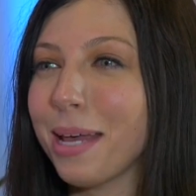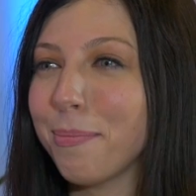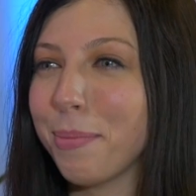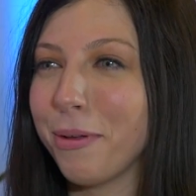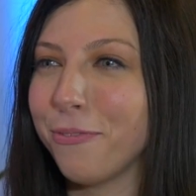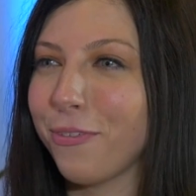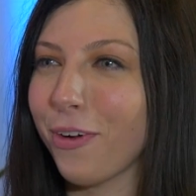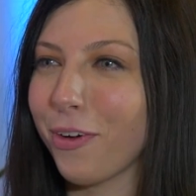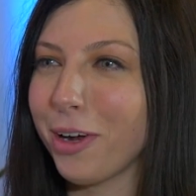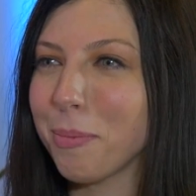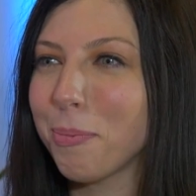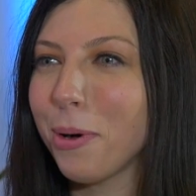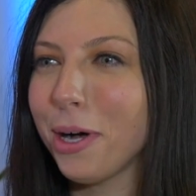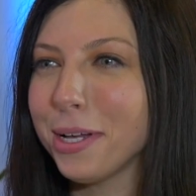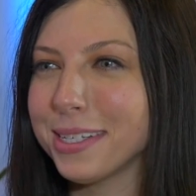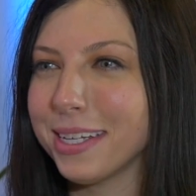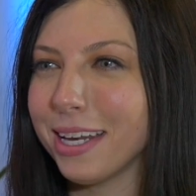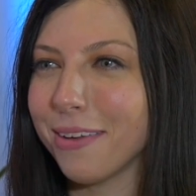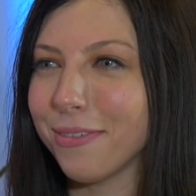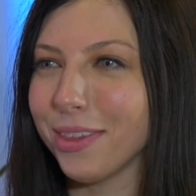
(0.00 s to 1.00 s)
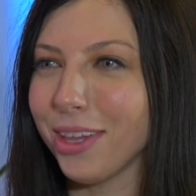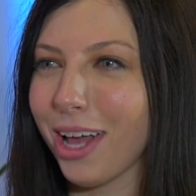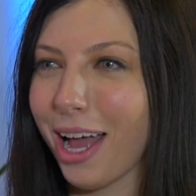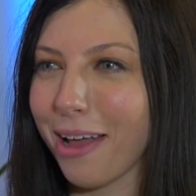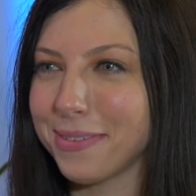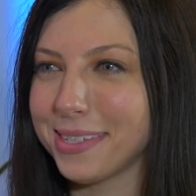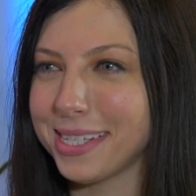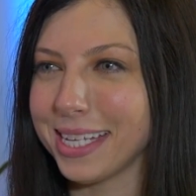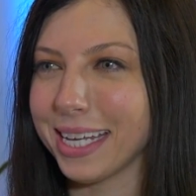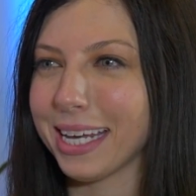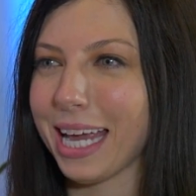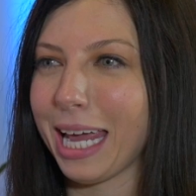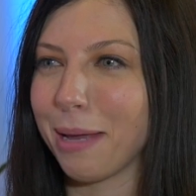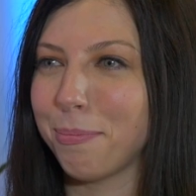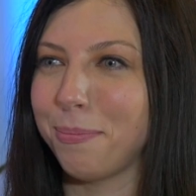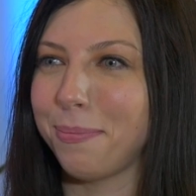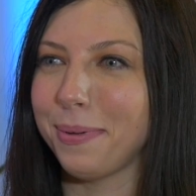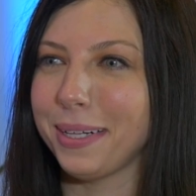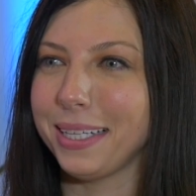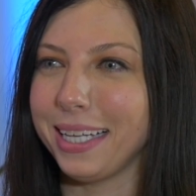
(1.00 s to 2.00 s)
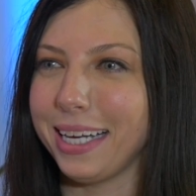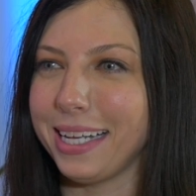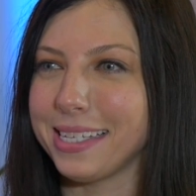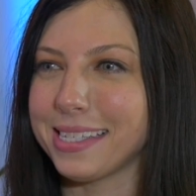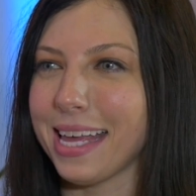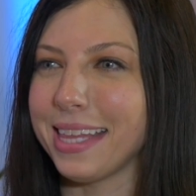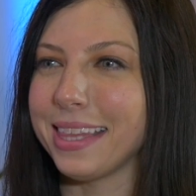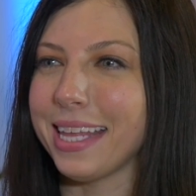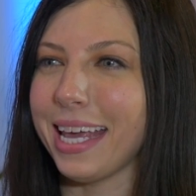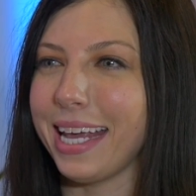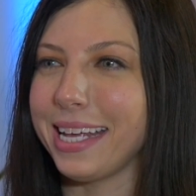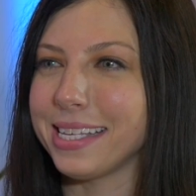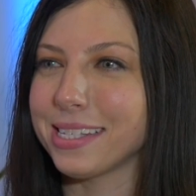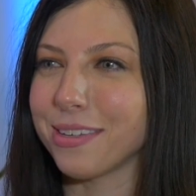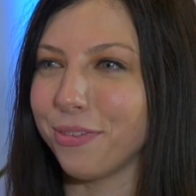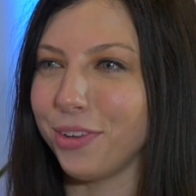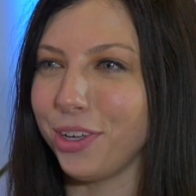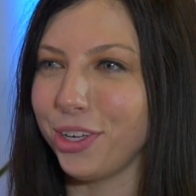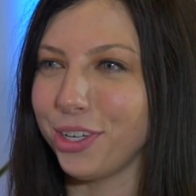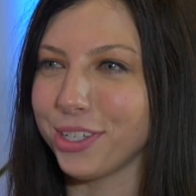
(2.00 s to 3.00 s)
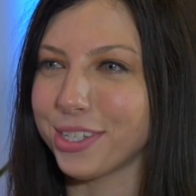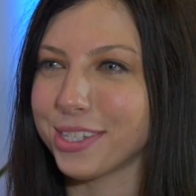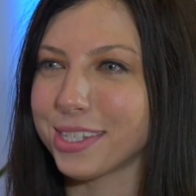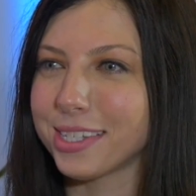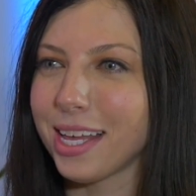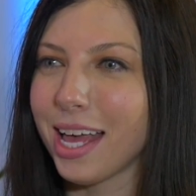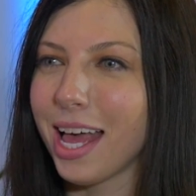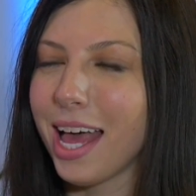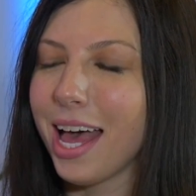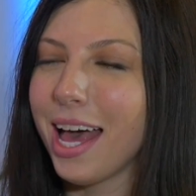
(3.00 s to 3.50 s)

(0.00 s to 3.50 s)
have been very positive on LiveSync capabilities and the ease of use.